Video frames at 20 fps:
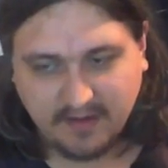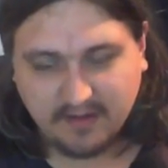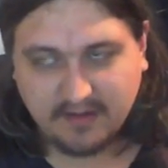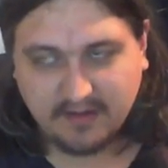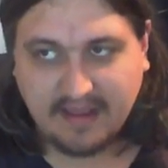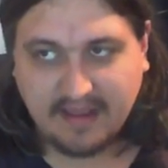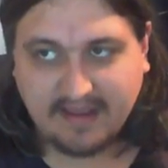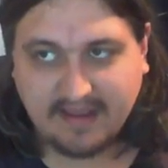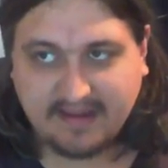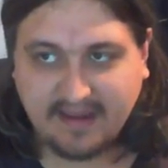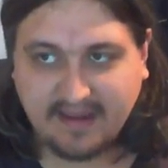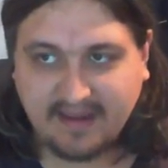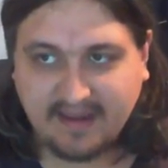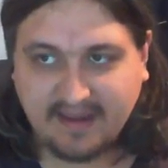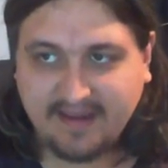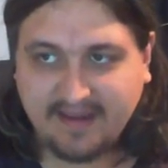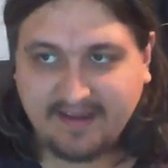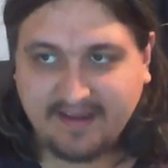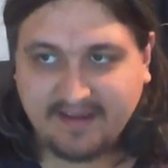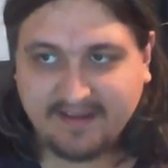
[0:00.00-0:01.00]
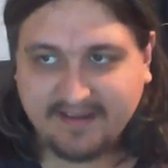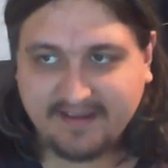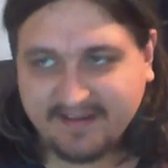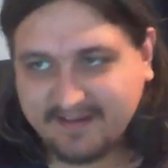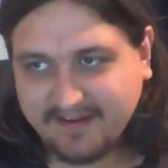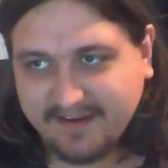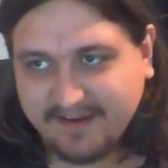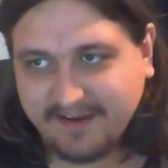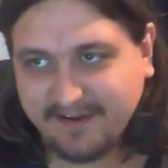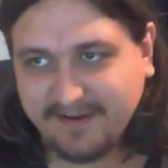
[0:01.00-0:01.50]

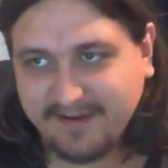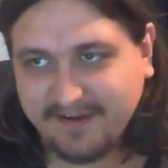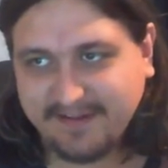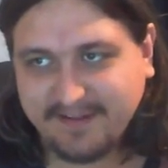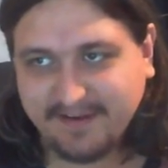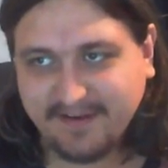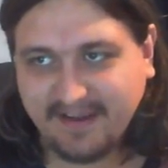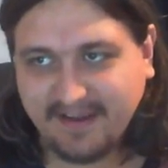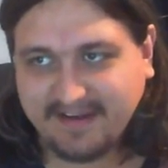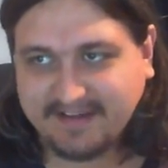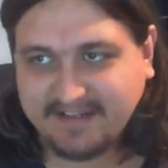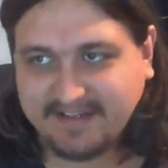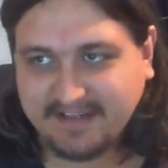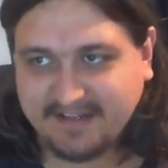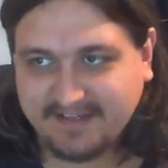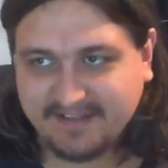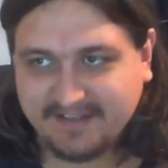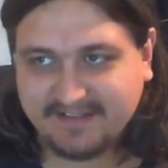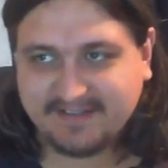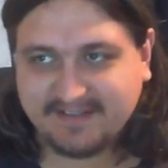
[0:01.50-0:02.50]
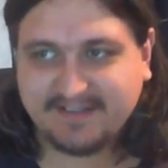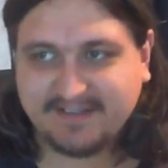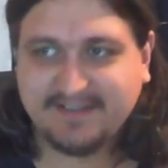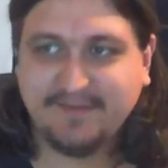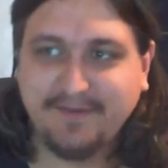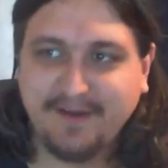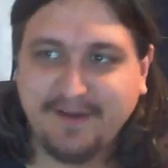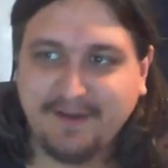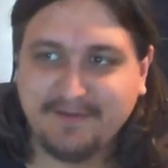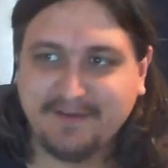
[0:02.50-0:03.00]
know, in the 90s,
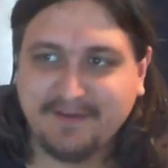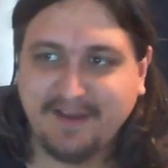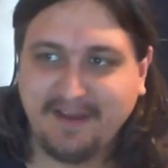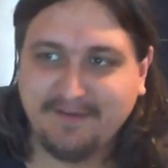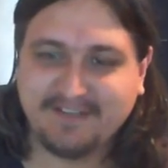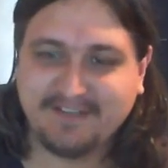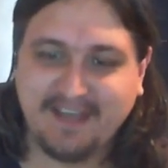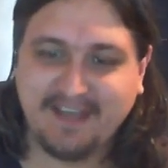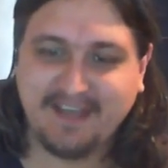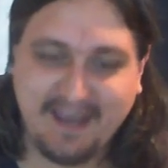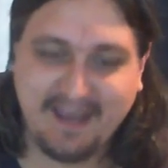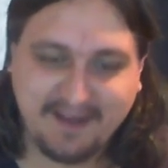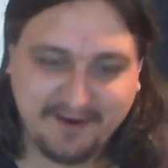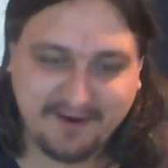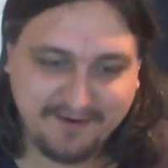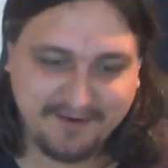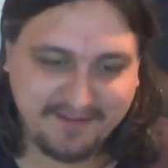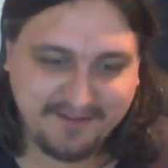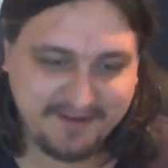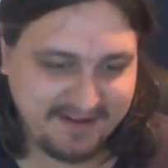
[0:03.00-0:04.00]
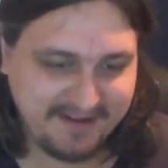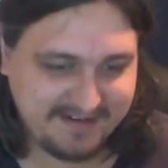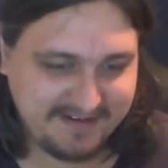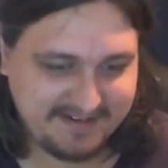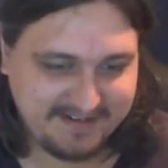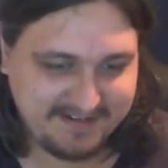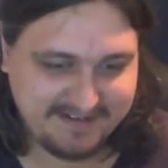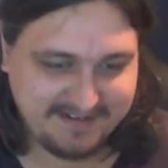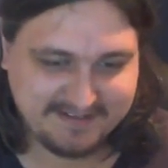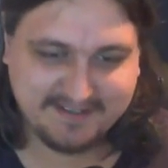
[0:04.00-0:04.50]
you know, I was a hacker in the
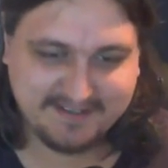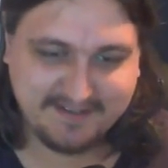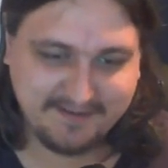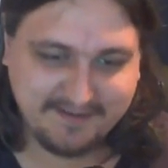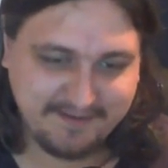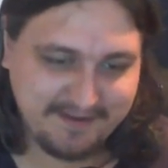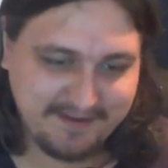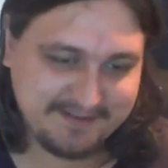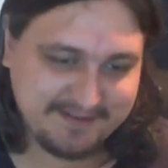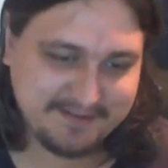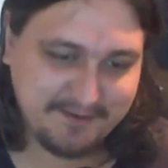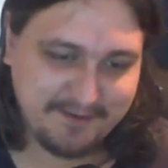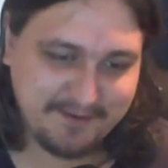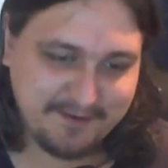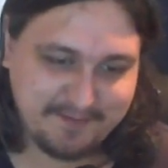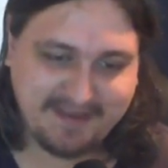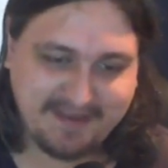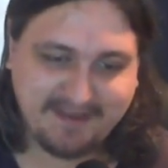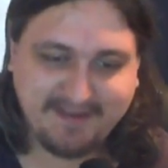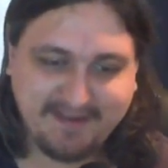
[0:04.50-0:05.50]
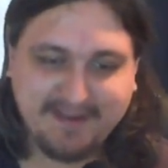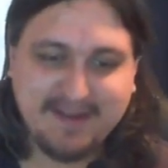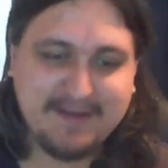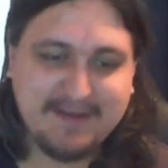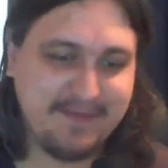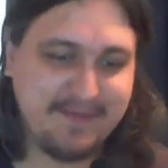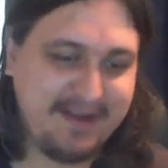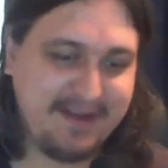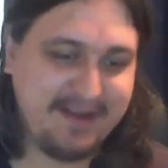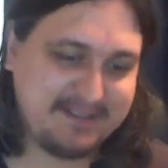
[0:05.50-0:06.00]
90s, and I'm going to talk about
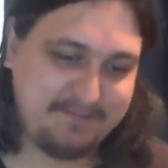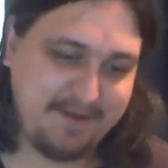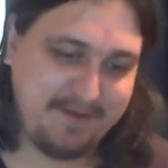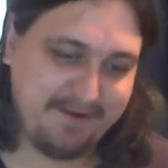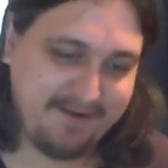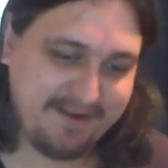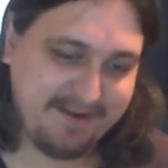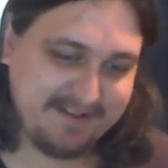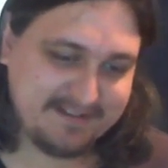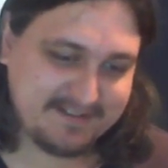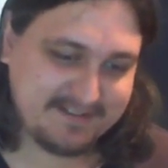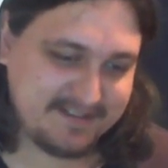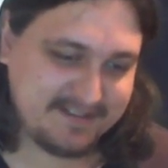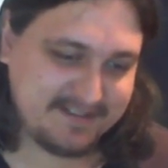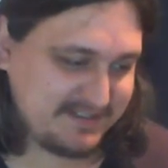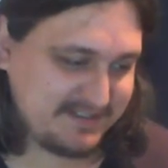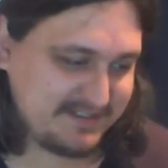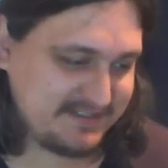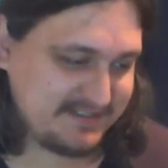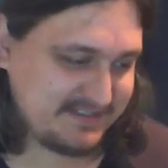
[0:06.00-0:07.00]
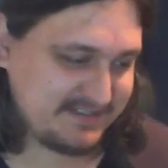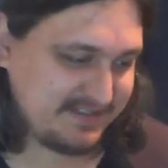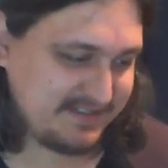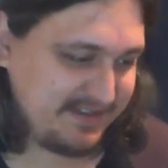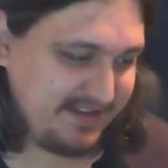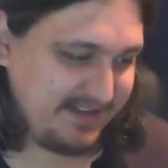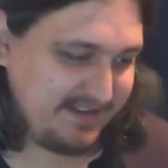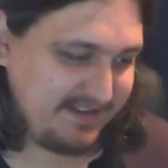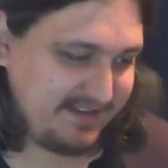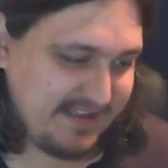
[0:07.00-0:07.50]
my experiences
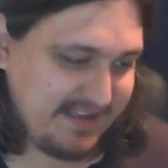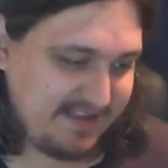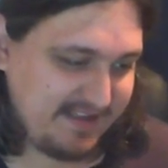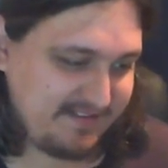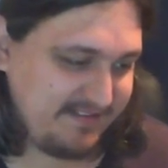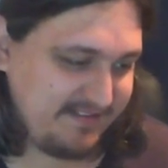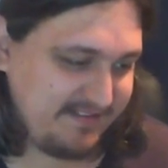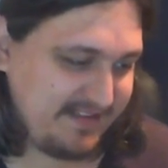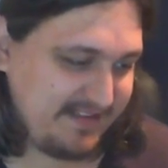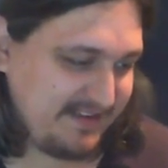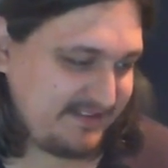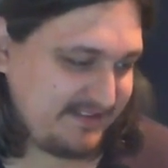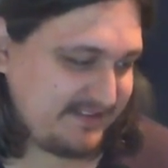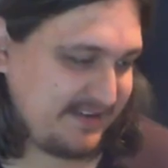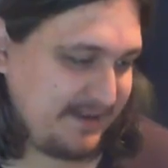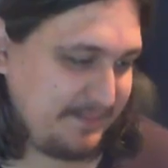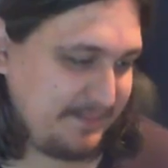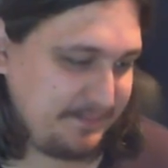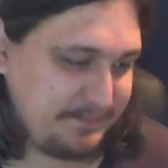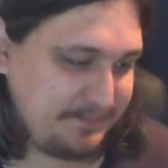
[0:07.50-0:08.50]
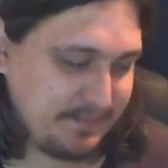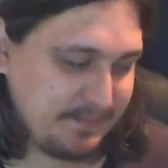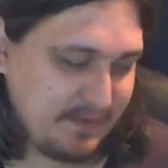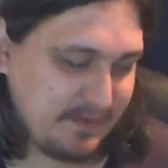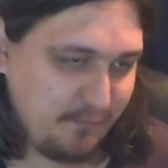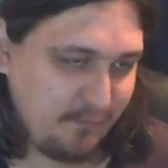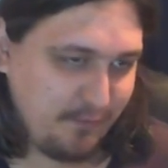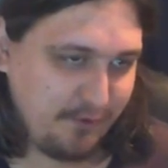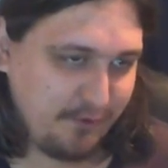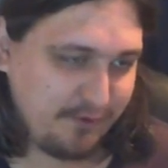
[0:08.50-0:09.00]
in that
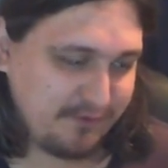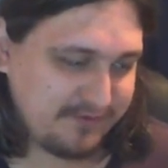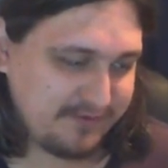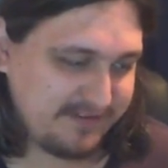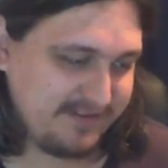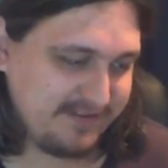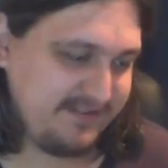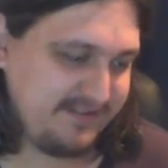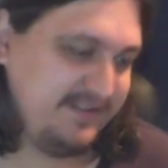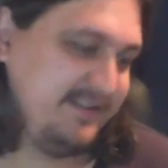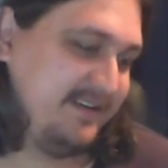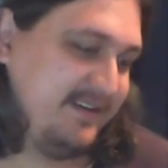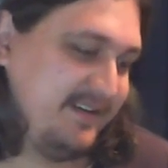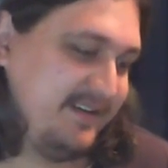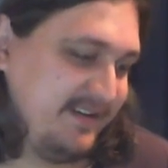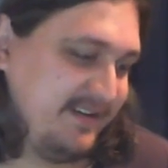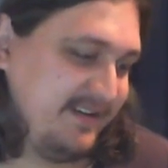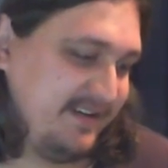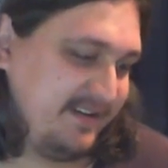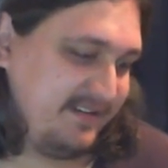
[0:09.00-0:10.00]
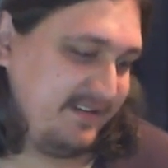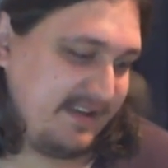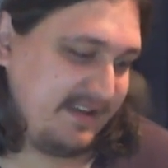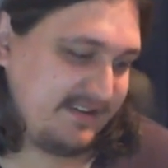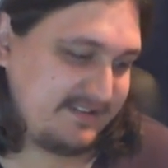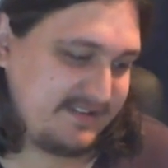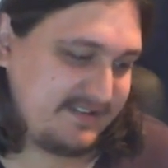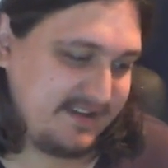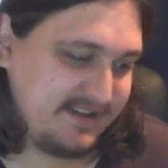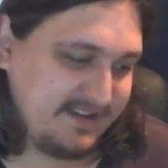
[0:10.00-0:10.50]
world, in
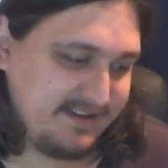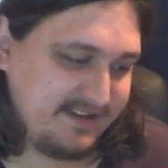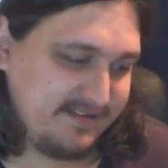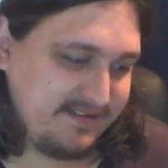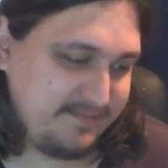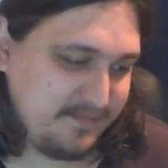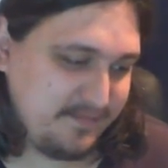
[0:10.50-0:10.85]
that